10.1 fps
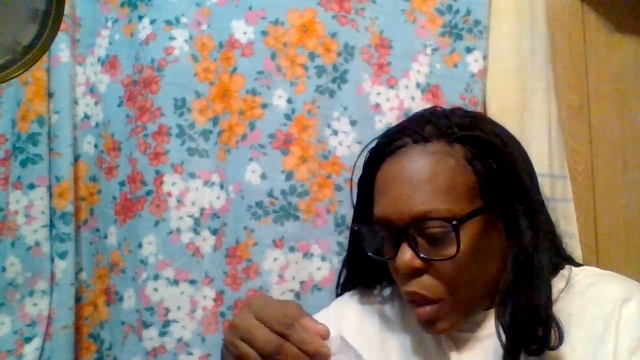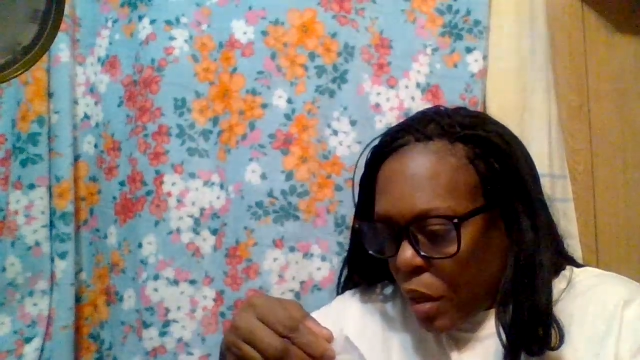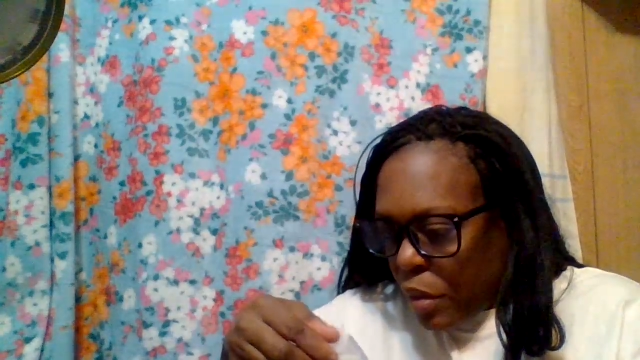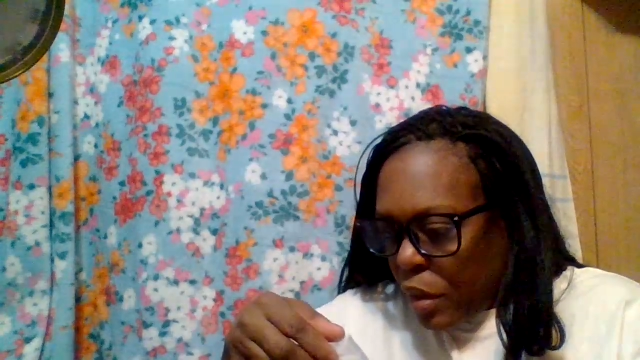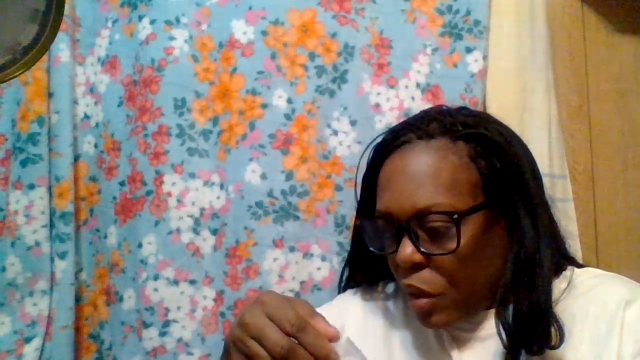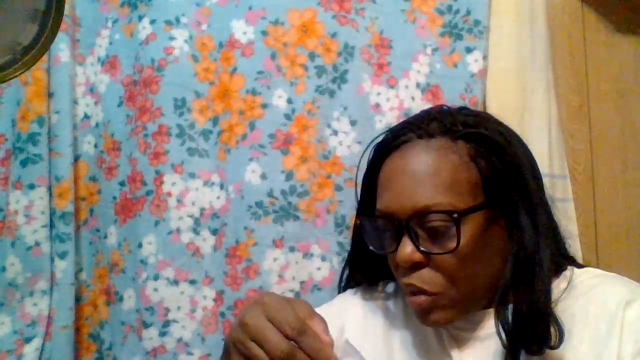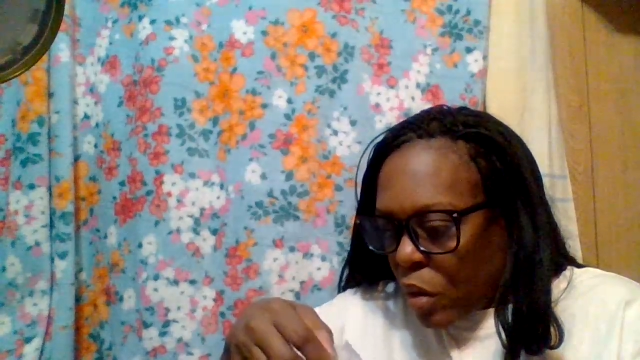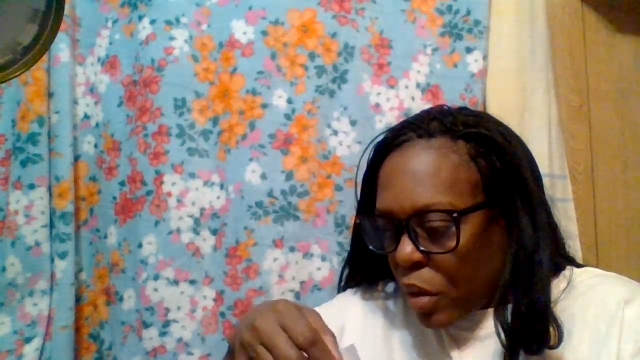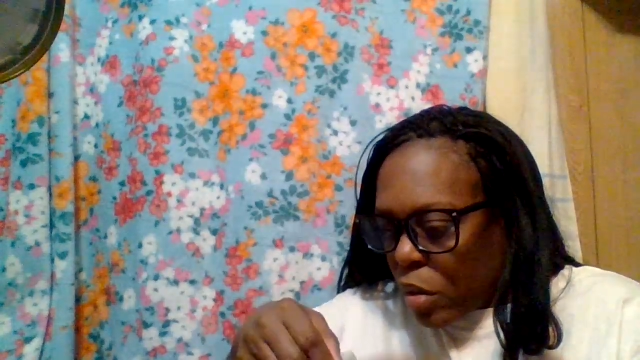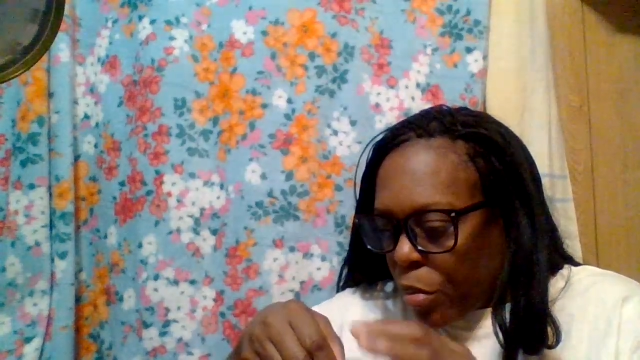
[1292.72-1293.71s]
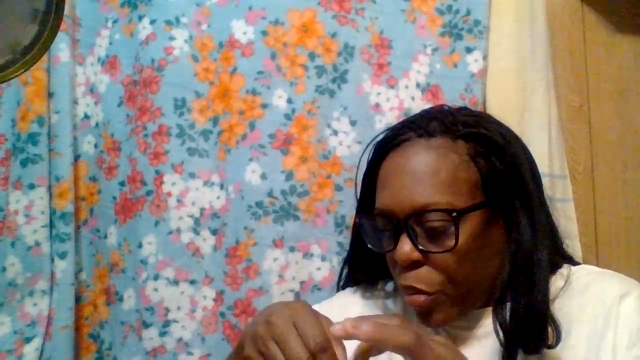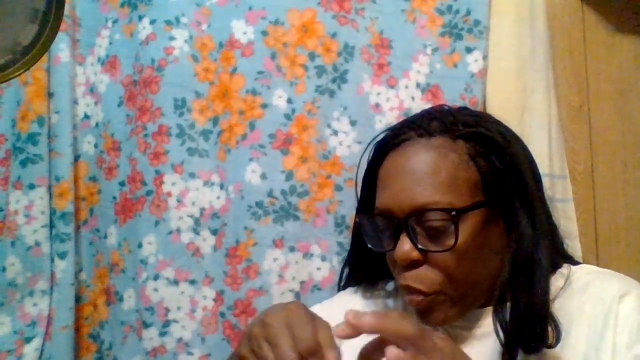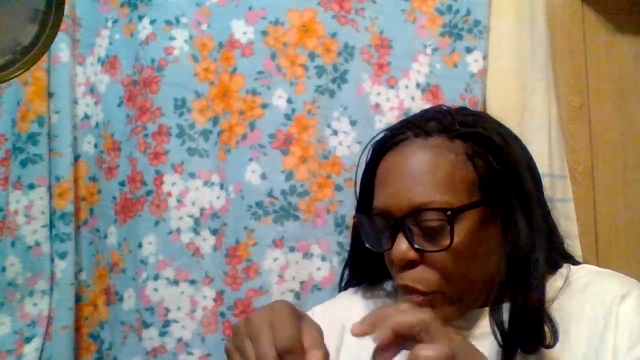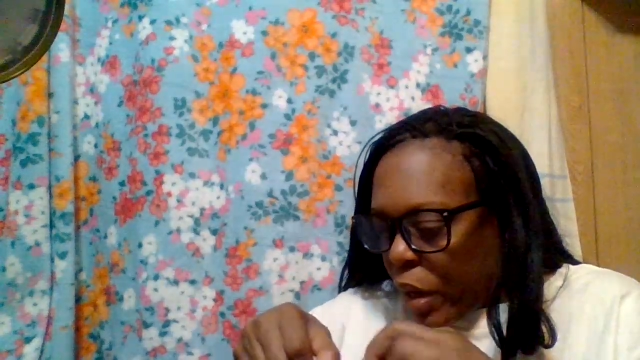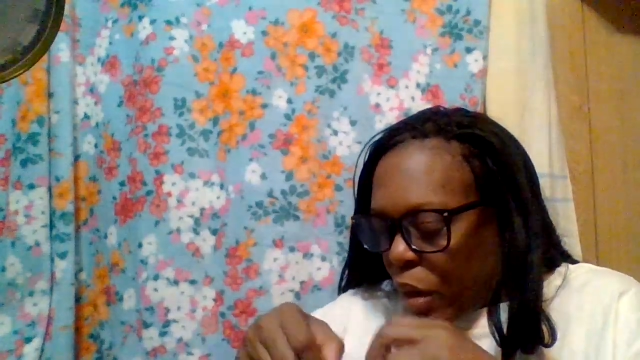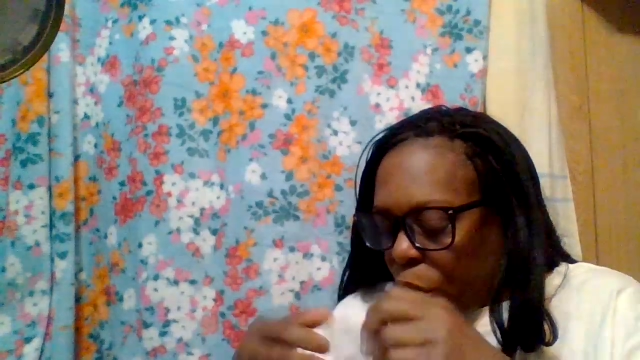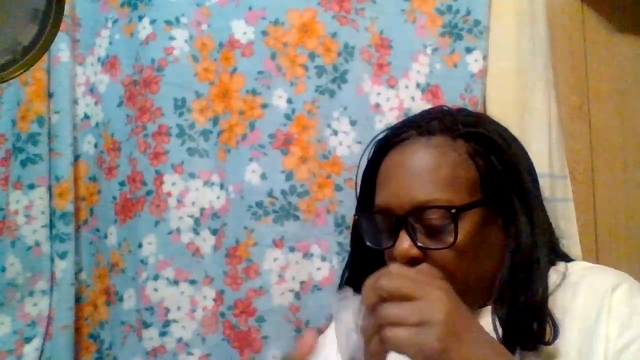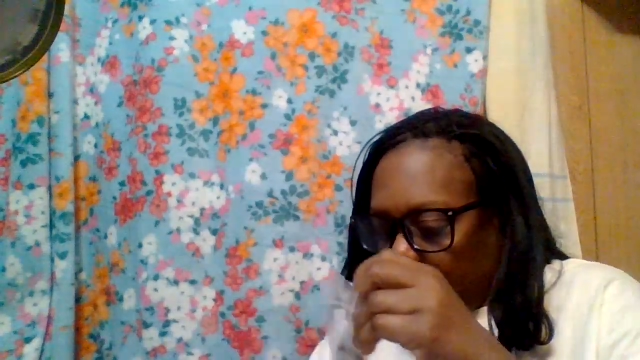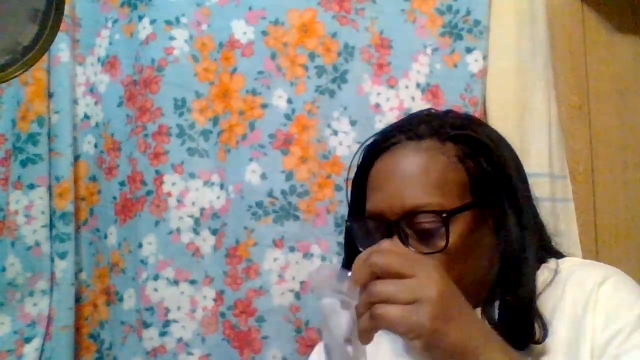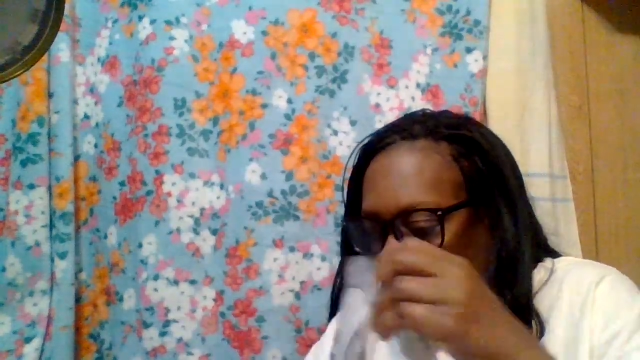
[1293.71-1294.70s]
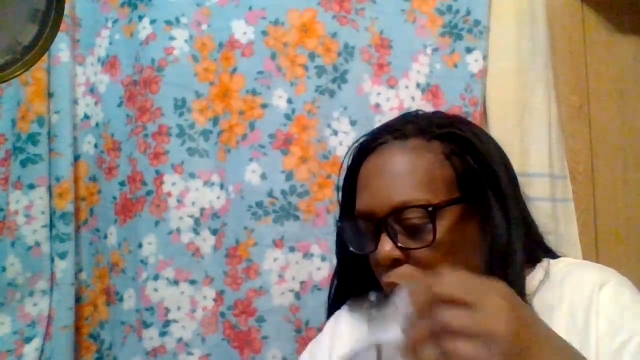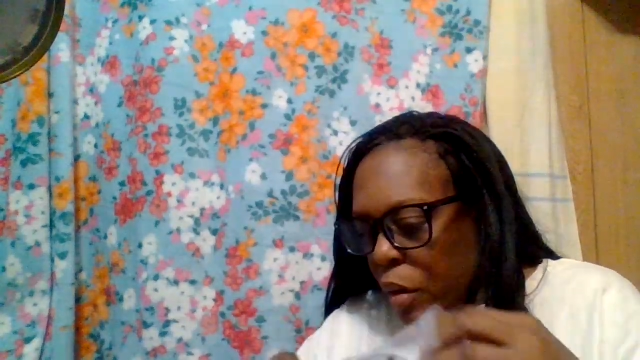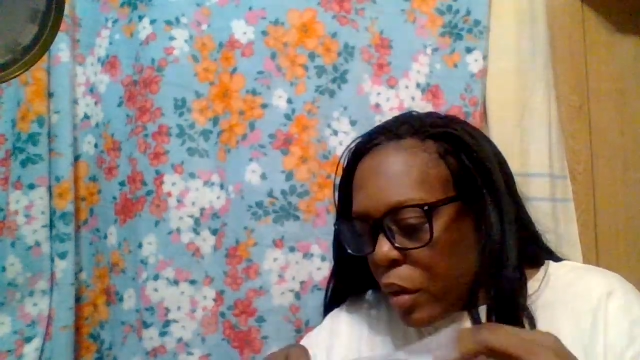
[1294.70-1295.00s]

And these are the brown pair.